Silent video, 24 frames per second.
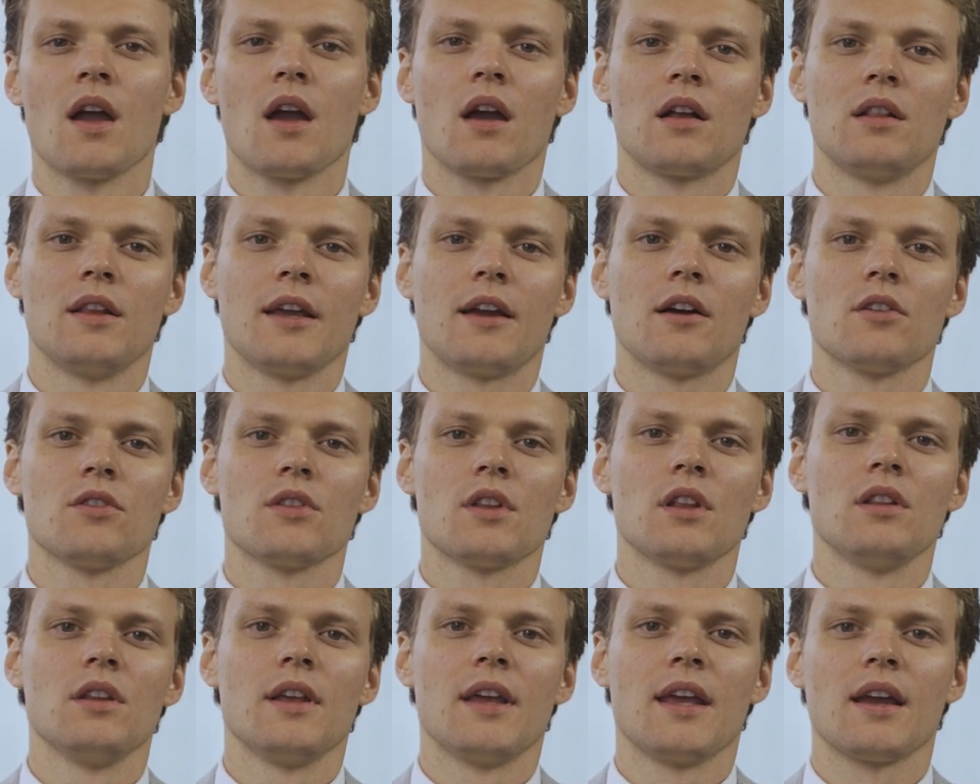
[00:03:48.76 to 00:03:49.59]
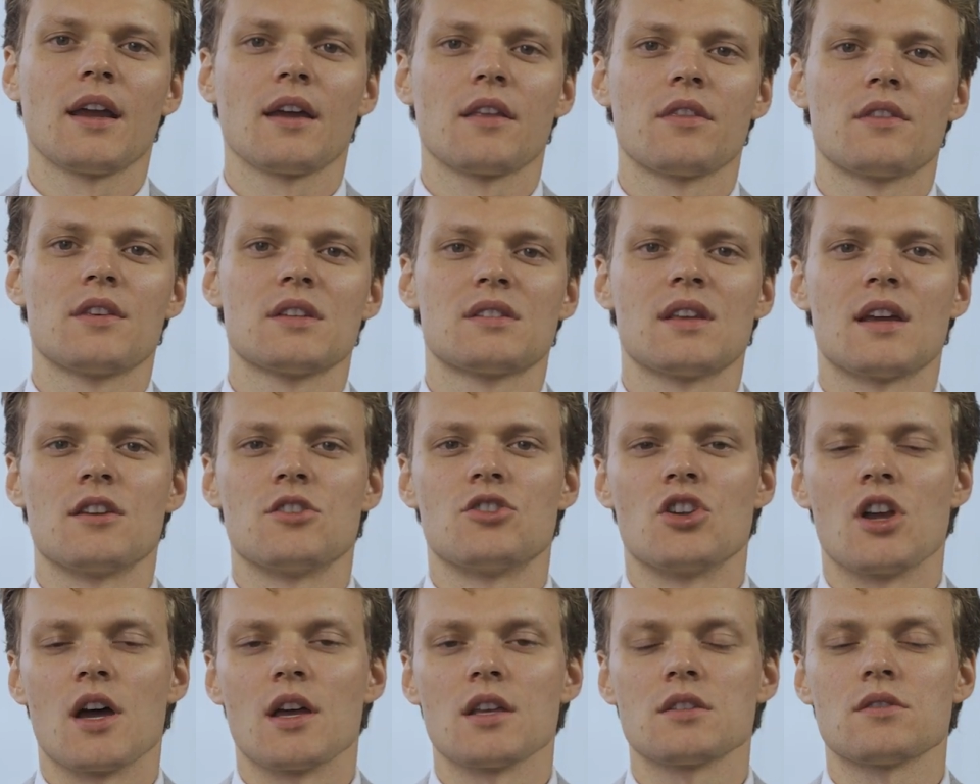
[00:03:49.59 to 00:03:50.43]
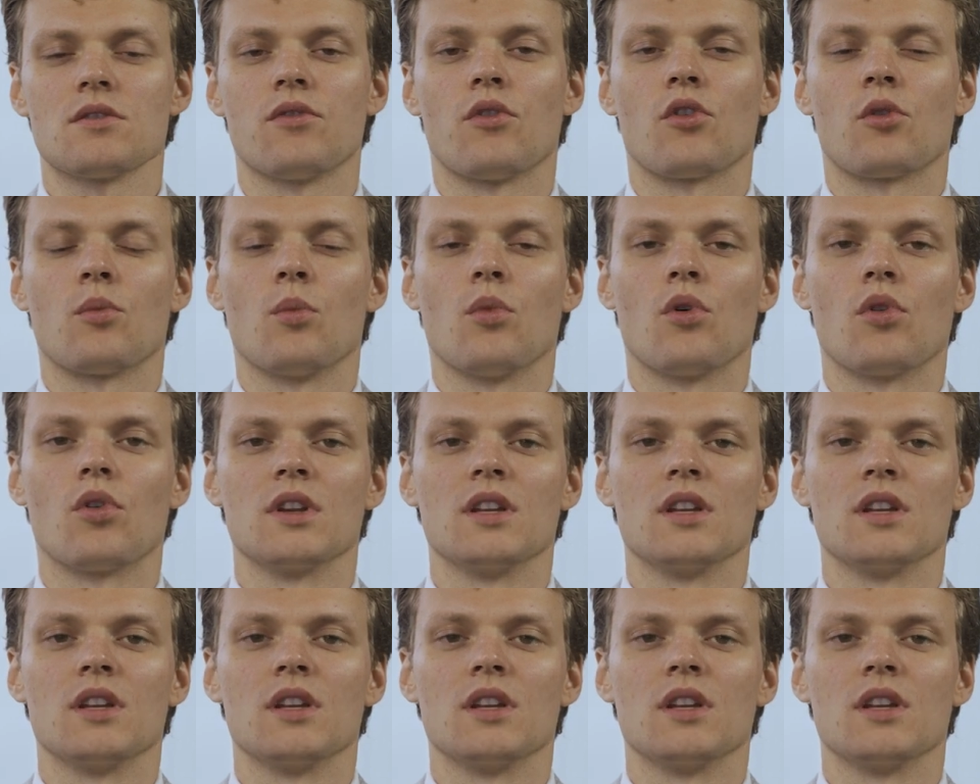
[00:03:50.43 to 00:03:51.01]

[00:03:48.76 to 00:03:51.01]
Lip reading: Click on the link at this digest for more